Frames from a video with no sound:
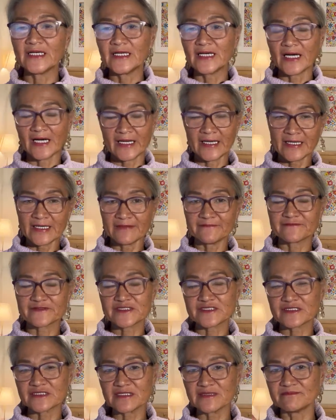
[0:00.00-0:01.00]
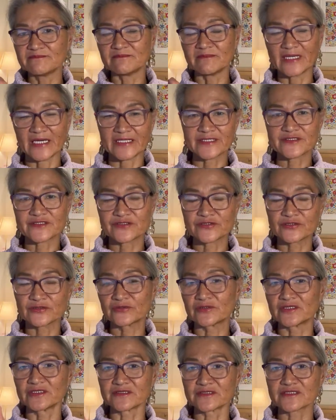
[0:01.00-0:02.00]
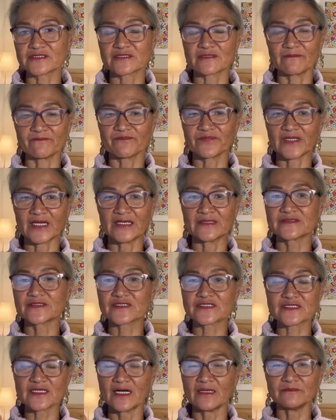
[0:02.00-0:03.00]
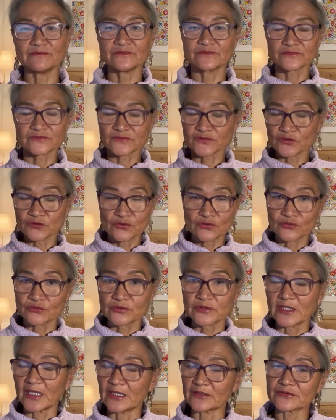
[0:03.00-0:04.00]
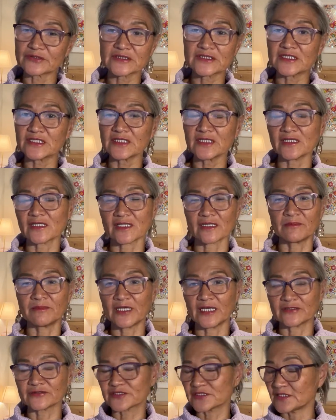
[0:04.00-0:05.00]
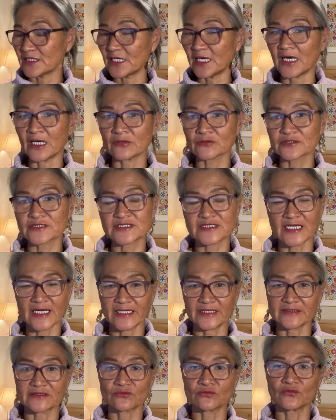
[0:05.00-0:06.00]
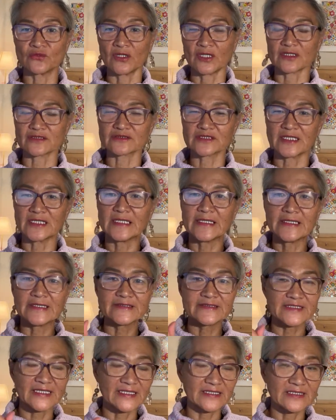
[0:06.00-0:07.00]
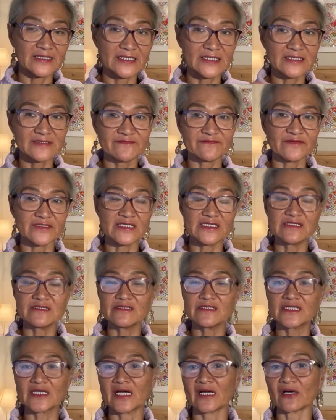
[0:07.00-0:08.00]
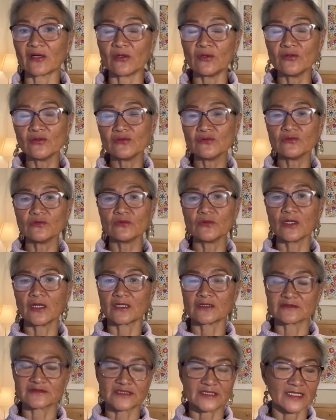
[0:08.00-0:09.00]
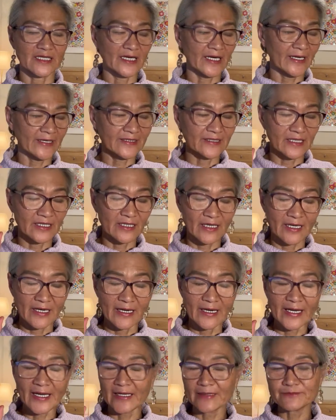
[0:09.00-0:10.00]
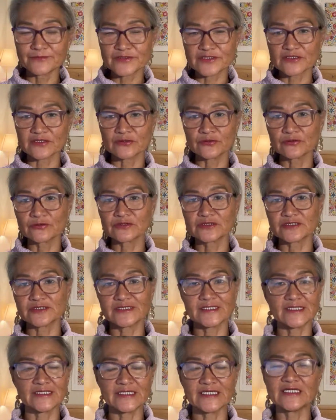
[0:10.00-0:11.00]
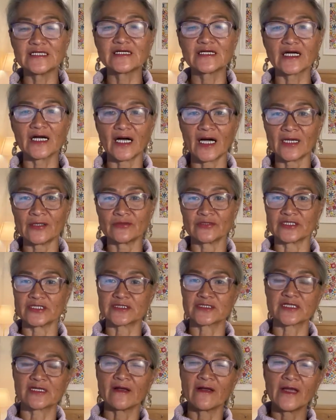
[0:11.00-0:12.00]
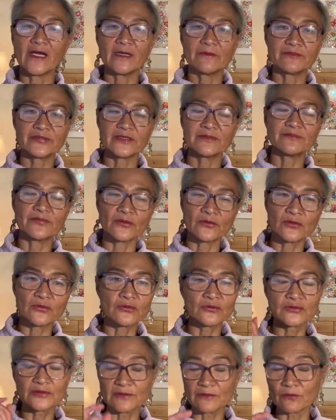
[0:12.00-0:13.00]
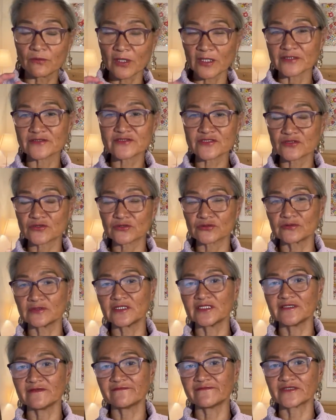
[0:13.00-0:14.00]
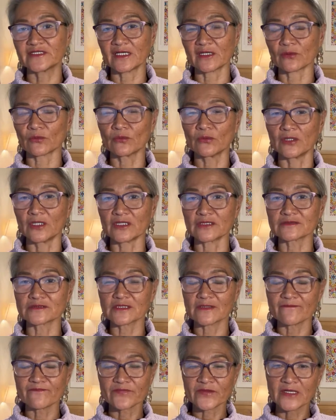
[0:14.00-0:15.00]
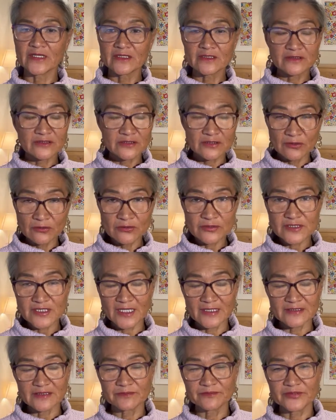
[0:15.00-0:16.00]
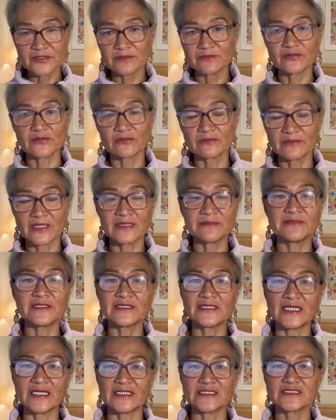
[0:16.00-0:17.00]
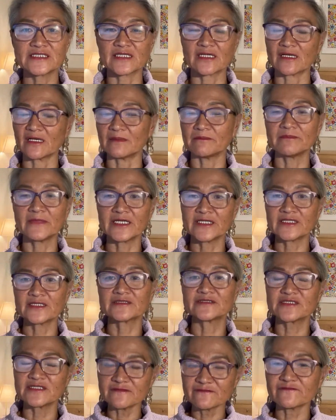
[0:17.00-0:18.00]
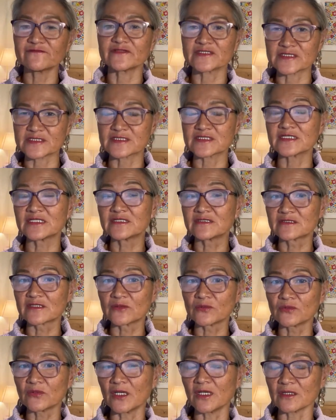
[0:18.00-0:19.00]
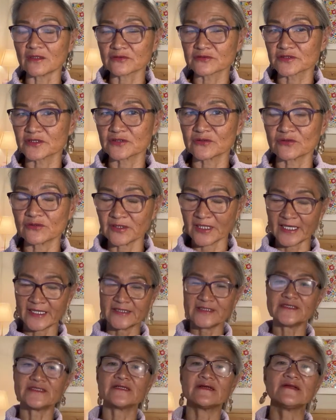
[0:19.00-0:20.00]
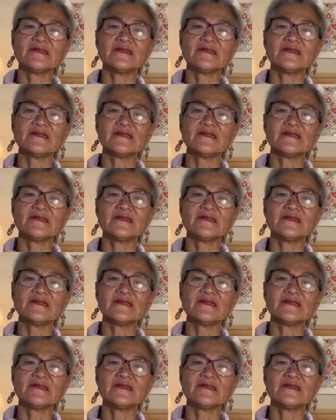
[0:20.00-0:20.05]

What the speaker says: I have seen my students, and some do not care about the outside world. They live in their own world. I absolutely encourage people who wants to live their world. Those are the people maybe later on make a difference in the world, right?